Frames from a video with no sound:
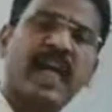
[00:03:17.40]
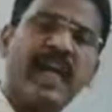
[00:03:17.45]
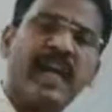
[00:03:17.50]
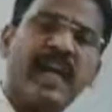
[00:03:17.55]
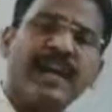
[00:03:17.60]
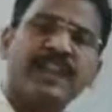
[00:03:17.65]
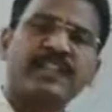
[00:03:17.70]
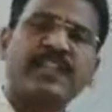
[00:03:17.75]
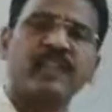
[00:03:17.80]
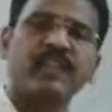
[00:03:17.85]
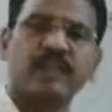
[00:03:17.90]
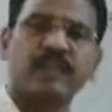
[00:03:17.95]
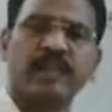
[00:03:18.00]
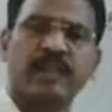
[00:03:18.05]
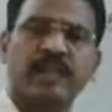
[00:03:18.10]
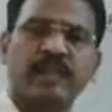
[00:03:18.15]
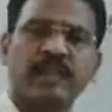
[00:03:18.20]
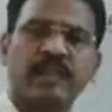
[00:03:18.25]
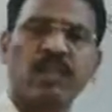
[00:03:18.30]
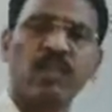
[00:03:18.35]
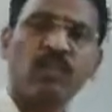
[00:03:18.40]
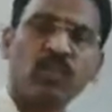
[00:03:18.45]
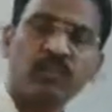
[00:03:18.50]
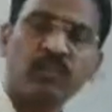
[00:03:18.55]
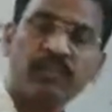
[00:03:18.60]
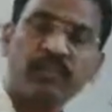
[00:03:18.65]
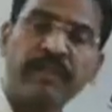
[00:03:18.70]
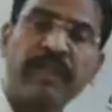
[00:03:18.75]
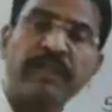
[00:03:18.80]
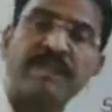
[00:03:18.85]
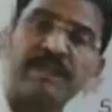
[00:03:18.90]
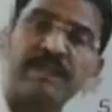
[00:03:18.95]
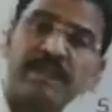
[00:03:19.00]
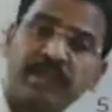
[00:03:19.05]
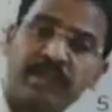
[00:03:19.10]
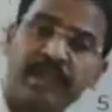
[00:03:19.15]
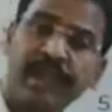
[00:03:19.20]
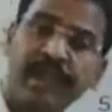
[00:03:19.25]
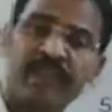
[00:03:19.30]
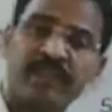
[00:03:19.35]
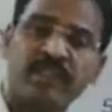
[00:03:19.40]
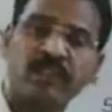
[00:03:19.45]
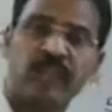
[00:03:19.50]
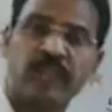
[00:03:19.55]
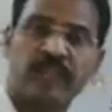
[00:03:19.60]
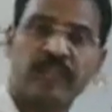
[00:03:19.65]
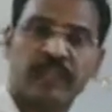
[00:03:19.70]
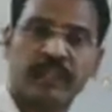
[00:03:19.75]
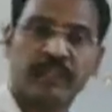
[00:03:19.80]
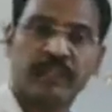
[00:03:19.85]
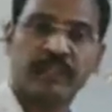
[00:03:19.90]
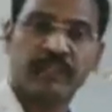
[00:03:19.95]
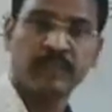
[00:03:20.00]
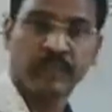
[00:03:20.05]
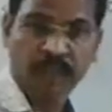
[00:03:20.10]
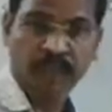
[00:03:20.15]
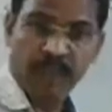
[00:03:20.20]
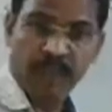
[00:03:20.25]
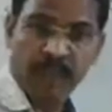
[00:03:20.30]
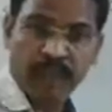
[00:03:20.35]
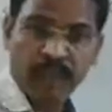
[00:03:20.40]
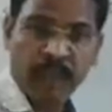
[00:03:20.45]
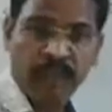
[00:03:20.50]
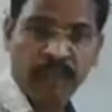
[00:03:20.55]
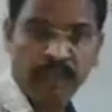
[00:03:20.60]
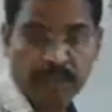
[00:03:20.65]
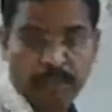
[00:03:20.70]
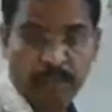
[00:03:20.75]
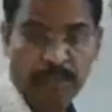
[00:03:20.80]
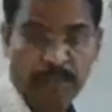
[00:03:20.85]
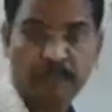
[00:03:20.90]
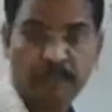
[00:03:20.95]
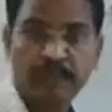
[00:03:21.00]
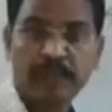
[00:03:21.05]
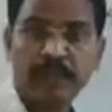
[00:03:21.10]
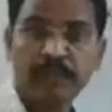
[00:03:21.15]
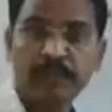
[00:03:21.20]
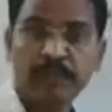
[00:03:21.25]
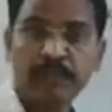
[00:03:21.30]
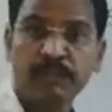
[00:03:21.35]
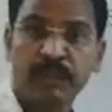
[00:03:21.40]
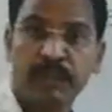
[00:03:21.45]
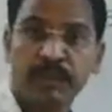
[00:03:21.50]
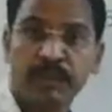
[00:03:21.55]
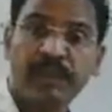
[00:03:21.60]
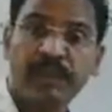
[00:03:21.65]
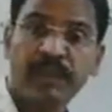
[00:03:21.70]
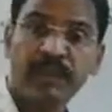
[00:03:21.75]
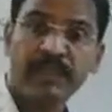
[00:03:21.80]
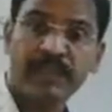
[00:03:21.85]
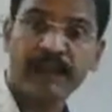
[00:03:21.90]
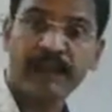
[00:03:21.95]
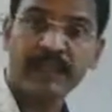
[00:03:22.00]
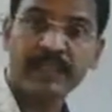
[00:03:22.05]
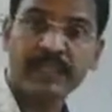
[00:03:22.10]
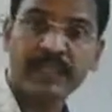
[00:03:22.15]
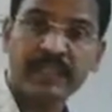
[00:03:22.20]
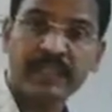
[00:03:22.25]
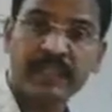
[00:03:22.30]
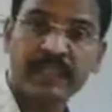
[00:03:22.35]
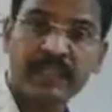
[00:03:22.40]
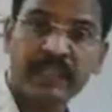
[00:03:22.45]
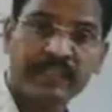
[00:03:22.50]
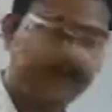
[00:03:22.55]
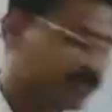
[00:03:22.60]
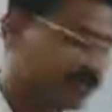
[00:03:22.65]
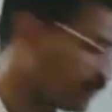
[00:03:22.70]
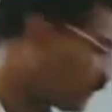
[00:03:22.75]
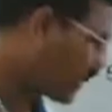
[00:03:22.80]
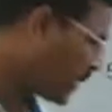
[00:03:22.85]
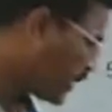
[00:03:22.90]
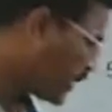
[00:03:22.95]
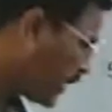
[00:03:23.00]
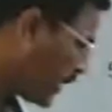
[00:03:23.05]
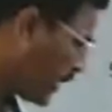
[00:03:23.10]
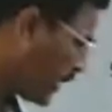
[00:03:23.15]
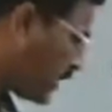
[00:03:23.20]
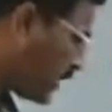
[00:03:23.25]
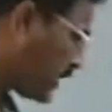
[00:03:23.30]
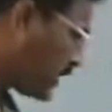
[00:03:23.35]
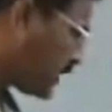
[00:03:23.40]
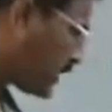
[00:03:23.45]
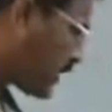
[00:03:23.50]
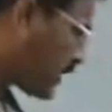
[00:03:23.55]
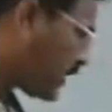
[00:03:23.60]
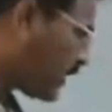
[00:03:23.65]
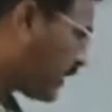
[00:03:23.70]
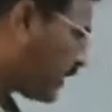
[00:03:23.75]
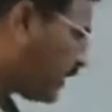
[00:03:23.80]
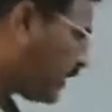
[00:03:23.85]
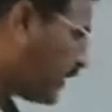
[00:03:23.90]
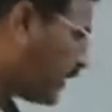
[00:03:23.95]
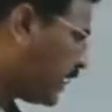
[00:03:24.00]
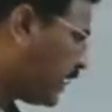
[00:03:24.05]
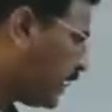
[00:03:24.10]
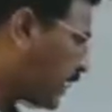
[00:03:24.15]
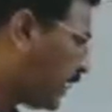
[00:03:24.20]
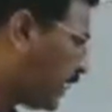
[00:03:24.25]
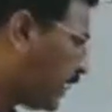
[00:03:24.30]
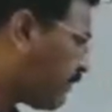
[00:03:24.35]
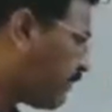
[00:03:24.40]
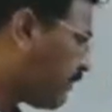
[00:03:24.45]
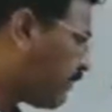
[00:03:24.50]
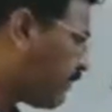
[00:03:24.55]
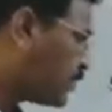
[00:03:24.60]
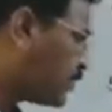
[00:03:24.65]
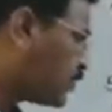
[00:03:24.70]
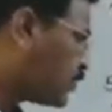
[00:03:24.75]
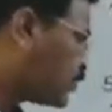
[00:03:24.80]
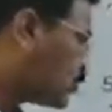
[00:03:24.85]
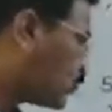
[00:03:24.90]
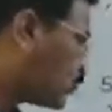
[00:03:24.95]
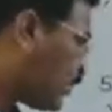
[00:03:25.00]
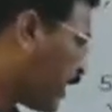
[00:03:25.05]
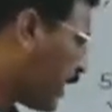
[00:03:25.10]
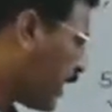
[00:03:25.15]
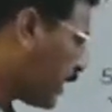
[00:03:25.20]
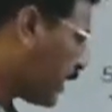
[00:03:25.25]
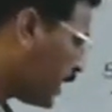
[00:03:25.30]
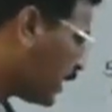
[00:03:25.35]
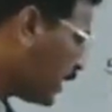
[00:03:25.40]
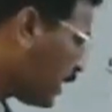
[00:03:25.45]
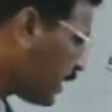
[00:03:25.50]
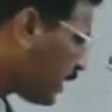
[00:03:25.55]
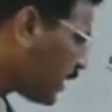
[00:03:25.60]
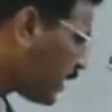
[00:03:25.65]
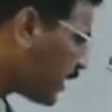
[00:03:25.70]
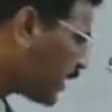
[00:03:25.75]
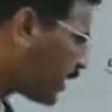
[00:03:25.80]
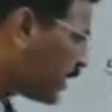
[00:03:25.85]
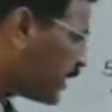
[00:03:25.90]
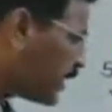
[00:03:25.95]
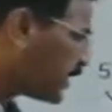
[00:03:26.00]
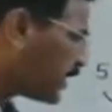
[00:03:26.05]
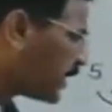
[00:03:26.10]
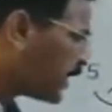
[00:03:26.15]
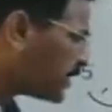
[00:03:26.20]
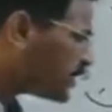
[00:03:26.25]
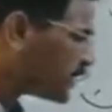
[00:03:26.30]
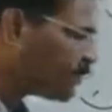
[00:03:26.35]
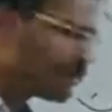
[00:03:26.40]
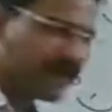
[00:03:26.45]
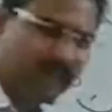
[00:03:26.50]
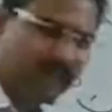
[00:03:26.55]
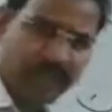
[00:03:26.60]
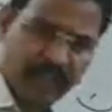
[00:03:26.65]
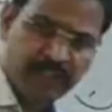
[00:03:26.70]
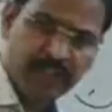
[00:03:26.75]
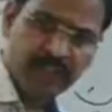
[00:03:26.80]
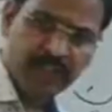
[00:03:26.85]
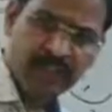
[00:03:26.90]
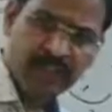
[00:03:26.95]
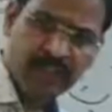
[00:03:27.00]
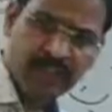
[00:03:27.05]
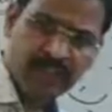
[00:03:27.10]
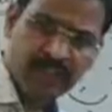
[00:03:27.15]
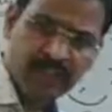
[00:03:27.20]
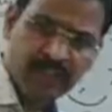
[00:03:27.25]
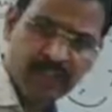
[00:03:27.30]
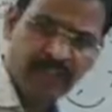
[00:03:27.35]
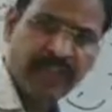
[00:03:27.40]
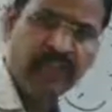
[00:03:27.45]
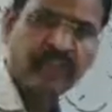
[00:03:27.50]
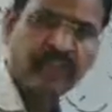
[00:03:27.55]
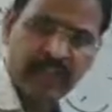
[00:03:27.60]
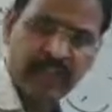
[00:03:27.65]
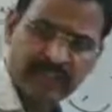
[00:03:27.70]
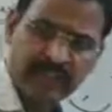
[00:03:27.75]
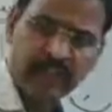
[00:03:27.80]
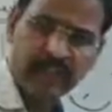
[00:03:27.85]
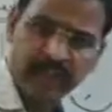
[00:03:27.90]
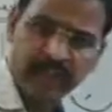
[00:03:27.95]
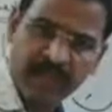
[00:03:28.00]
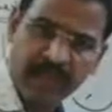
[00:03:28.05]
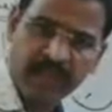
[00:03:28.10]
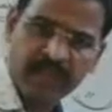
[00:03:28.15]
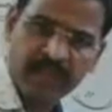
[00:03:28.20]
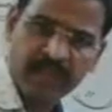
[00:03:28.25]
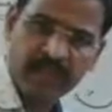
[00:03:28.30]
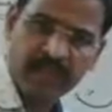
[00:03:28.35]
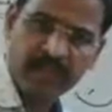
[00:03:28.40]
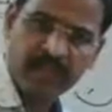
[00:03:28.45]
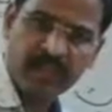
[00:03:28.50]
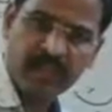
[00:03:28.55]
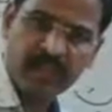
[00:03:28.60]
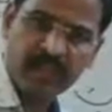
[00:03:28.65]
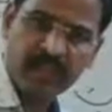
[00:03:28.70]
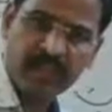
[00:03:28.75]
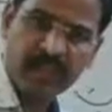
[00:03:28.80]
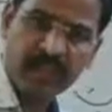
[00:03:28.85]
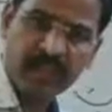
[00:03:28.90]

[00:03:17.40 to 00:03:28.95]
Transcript: addition only, not always subtraction only. Here, maybe some different parts here there. See here, 7, 11, 12, here, there is some relation. Is there some relation?